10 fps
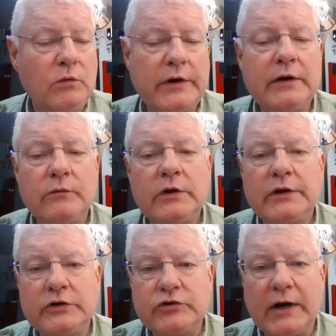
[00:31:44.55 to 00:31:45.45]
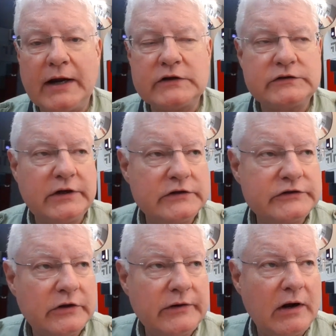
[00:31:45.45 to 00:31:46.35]
We're getting really good tracks, and
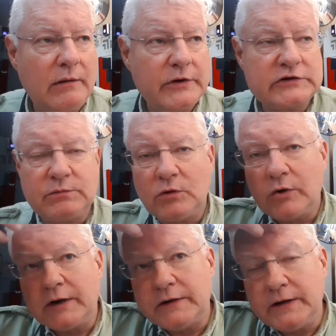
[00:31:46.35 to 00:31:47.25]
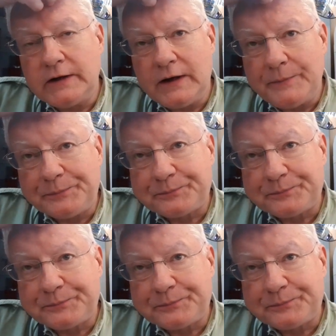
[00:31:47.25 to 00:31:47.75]
so now I'm exploring the